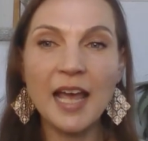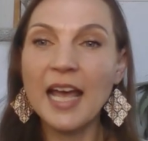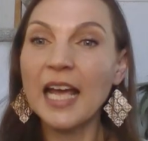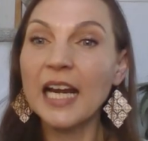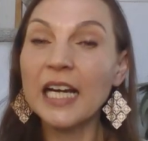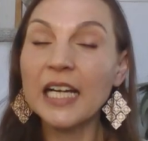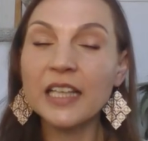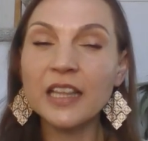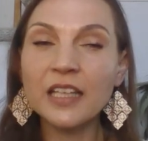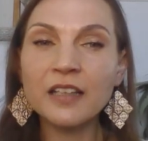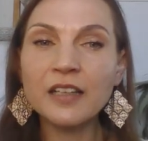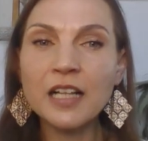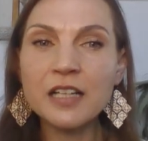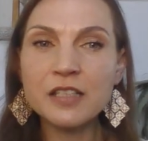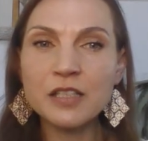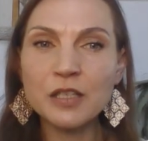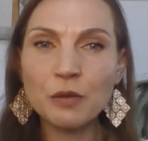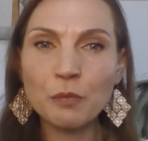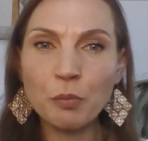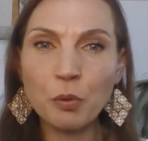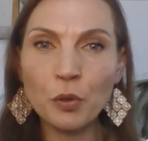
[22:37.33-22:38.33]
And I think that's
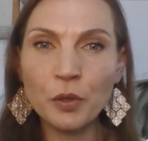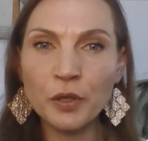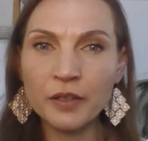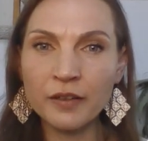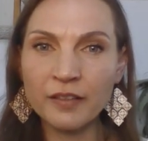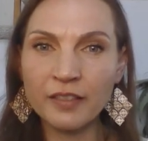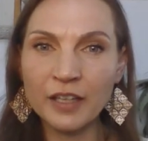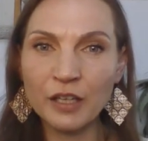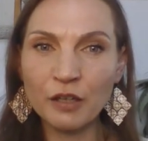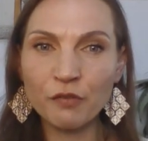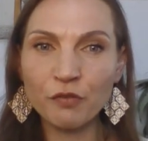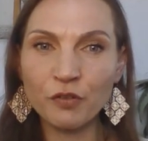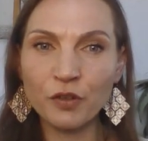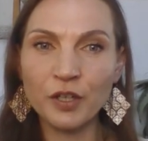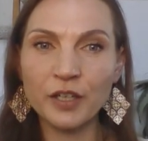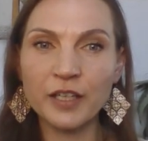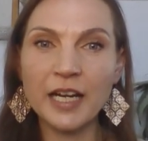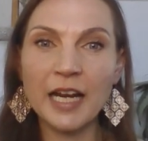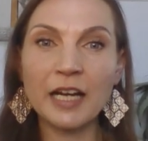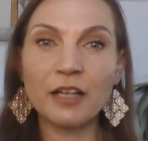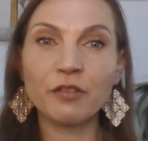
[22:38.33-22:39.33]
an important thing for
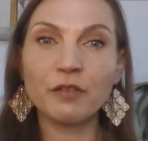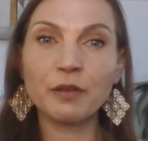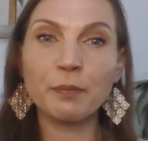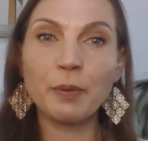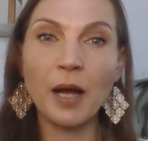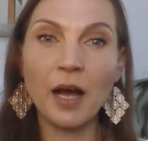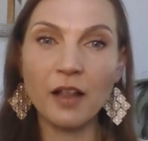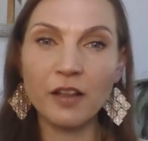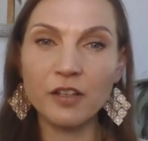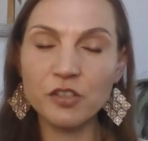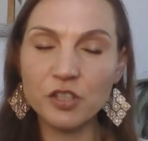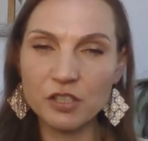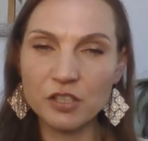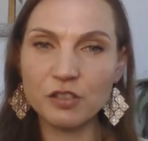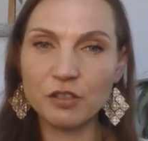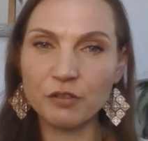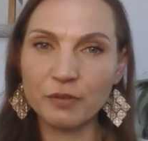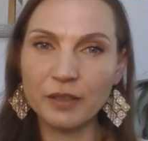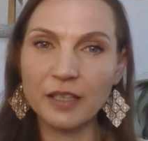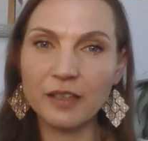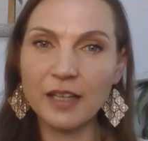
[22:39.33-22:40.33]
an anthropologist
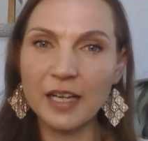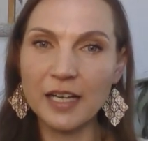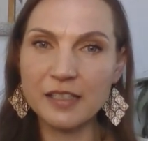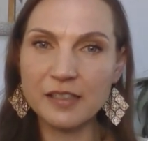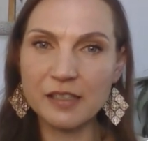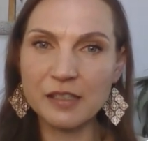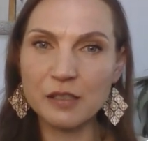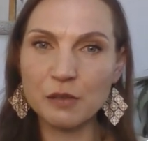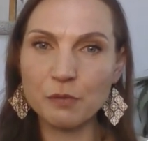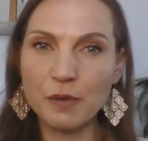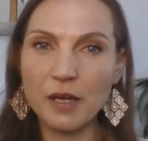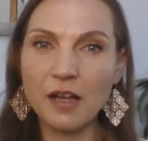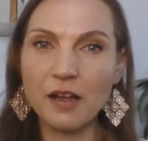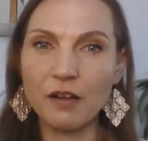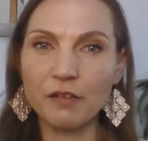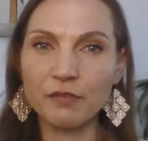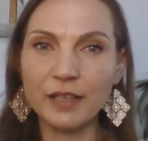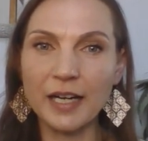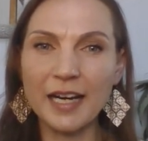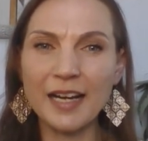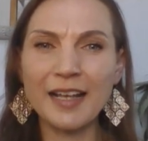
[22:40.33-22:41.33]
to realize as well,
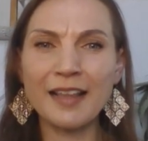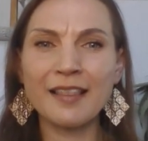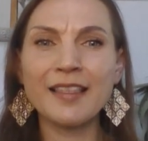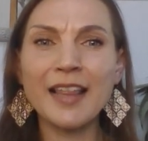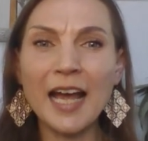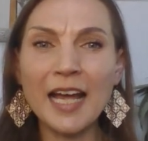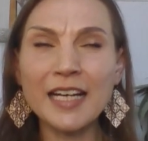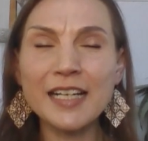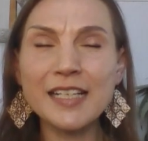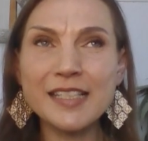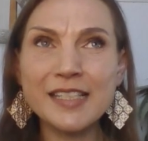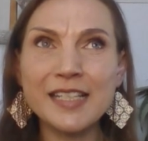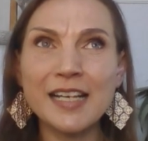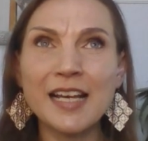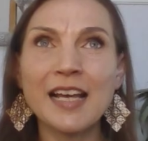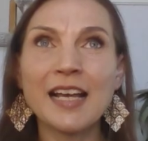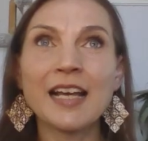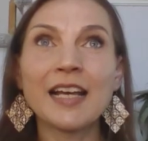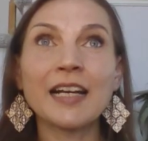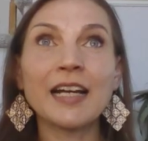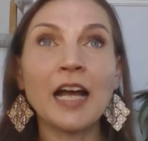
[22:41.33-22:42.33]
right? And that is
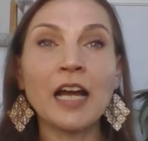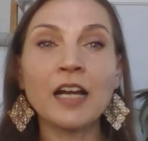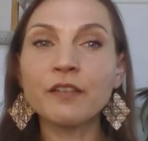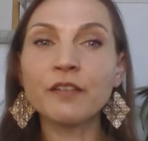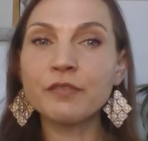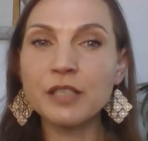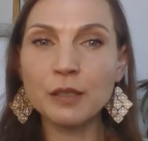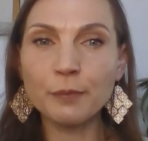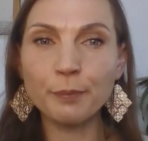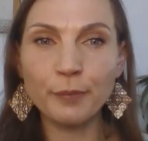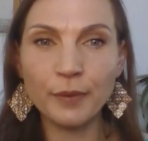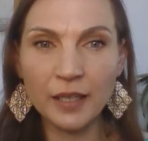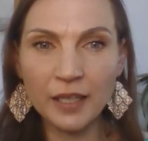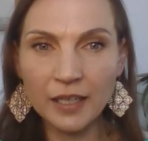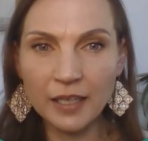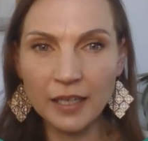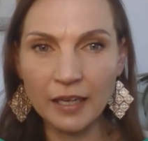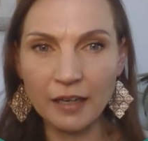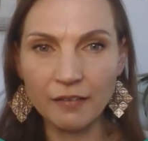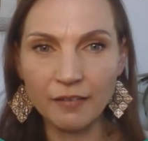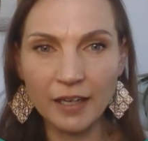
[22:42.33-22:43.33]
kind of deep
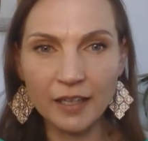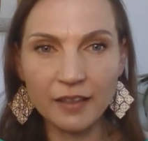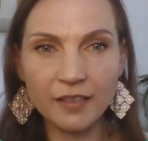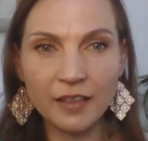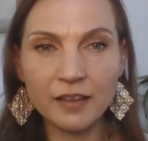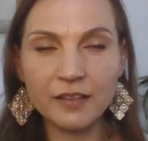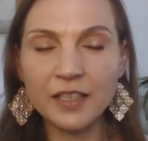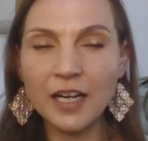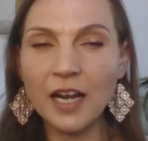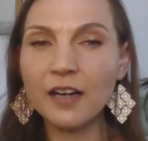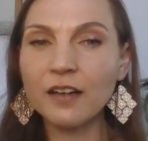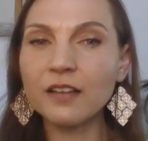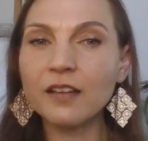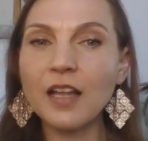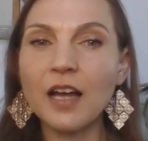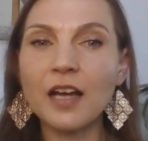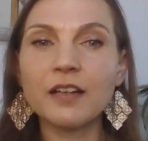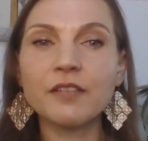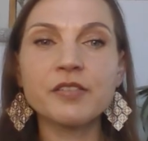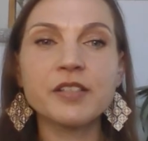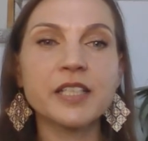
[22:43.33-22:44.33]
thinking, right? Not a
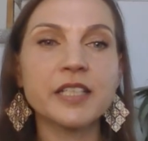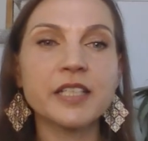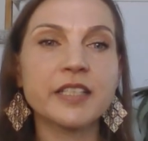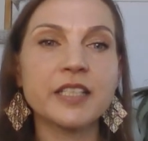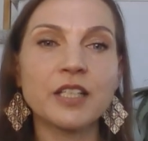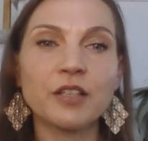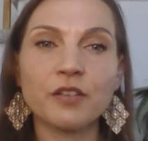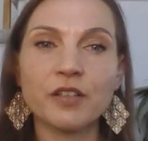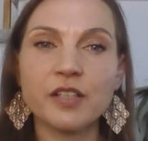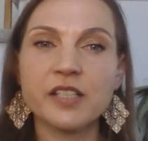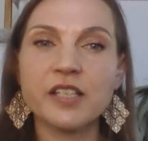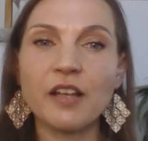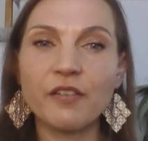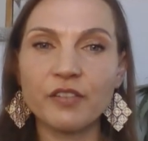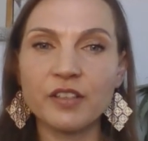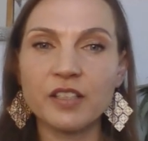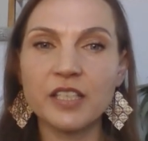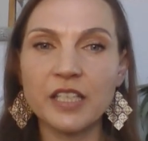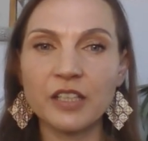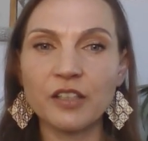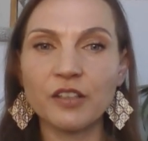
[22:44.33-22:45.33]
lot of 16 or
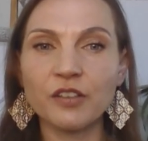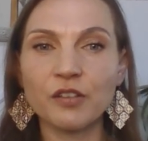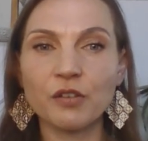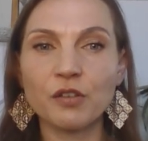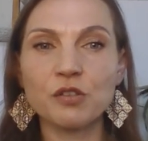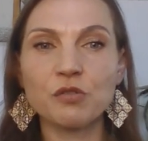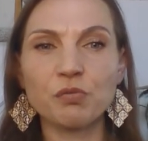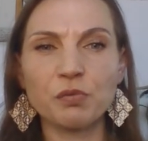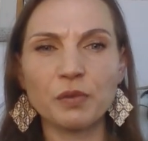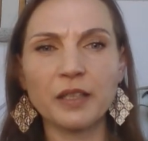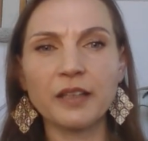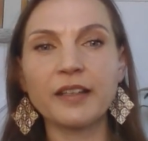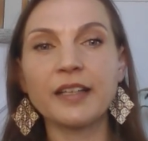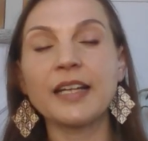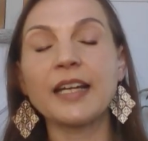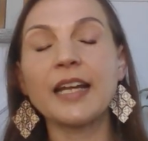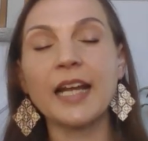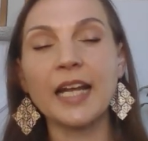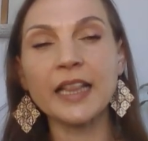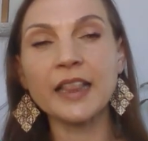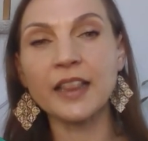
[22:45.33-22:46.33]
17-year-olds really
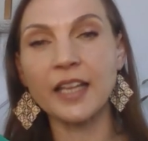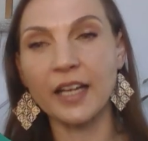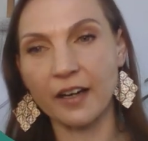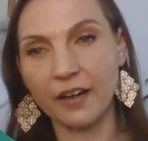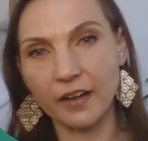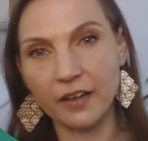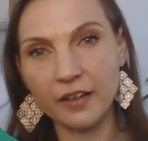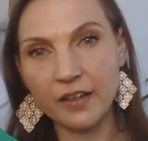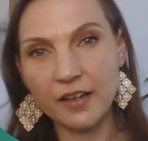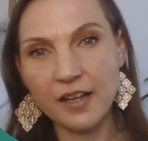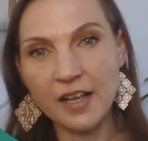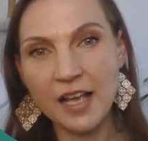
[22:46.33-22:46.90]
get there.